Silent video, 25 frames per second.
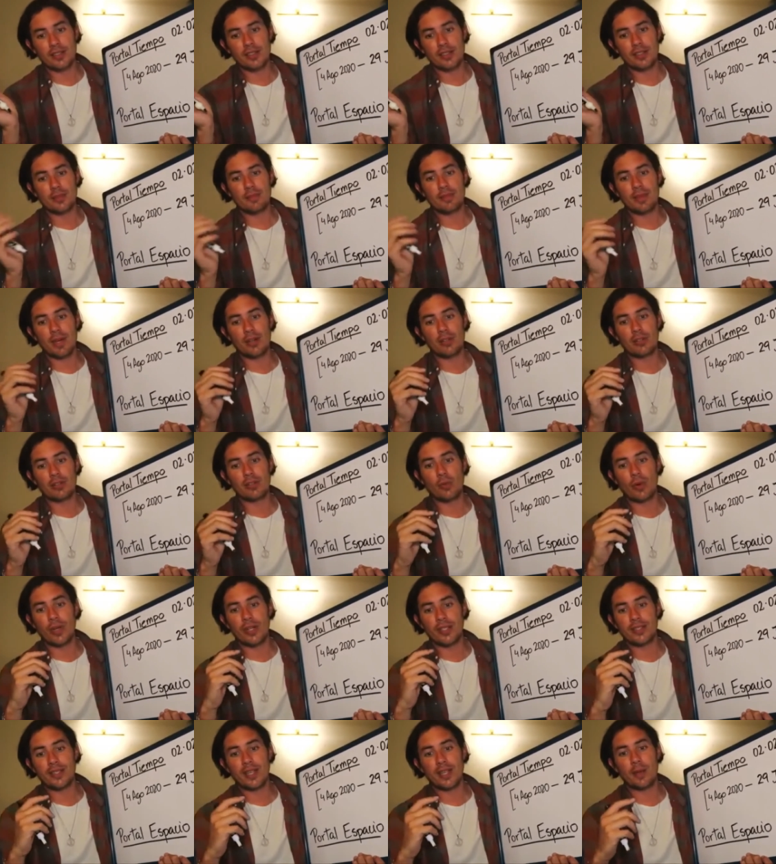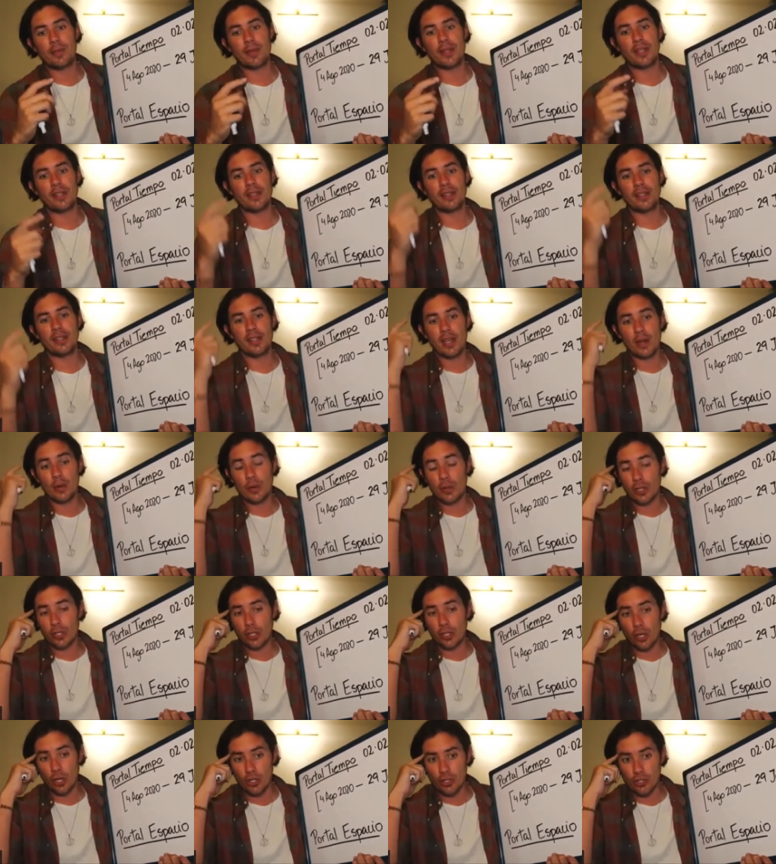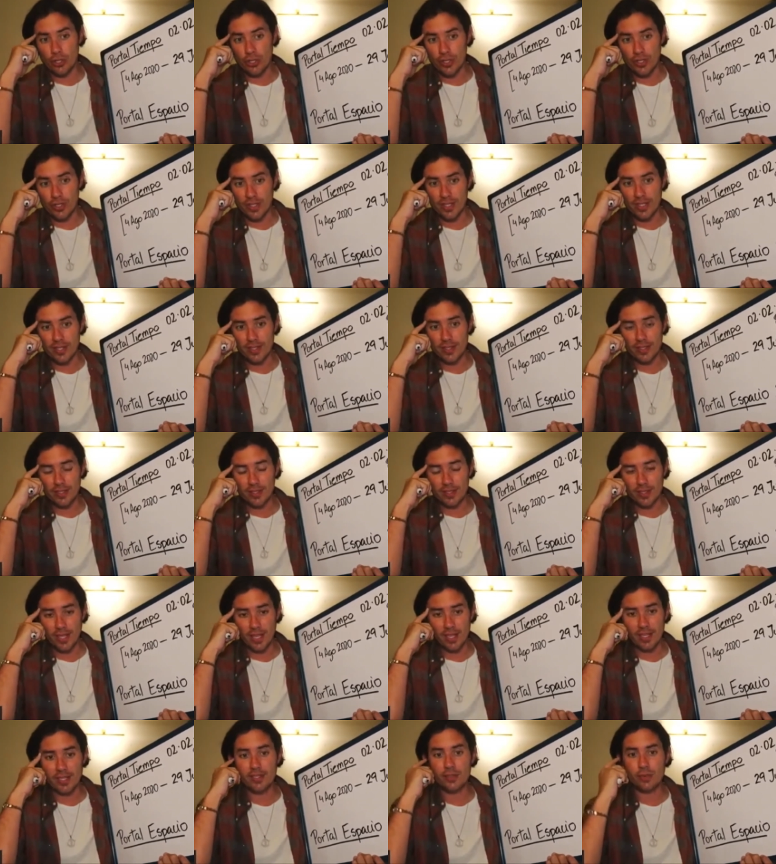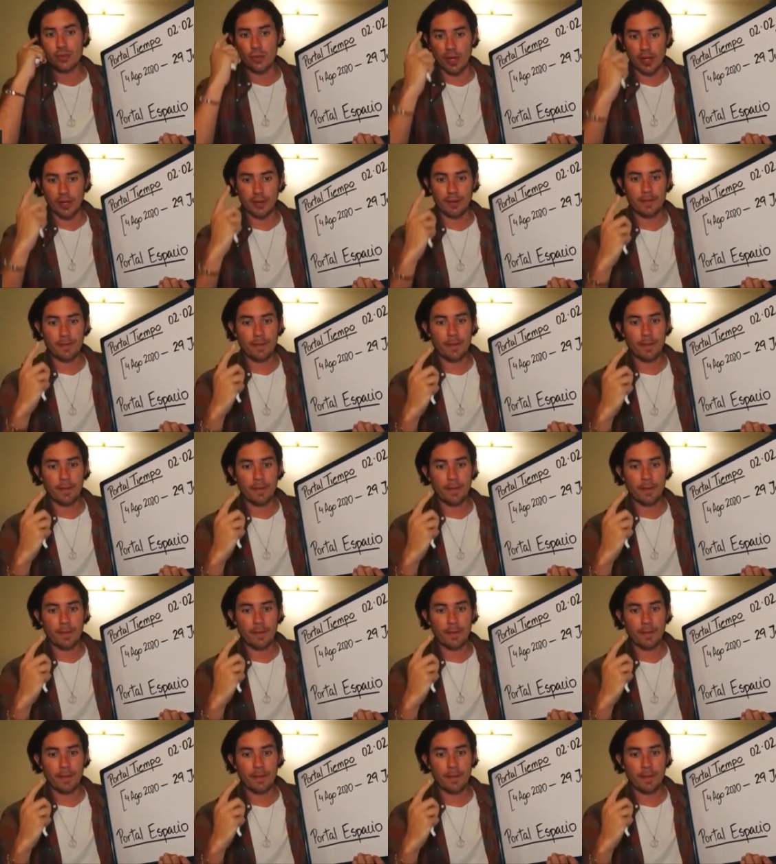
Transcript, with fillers: is about what is happening in our consciousness that is why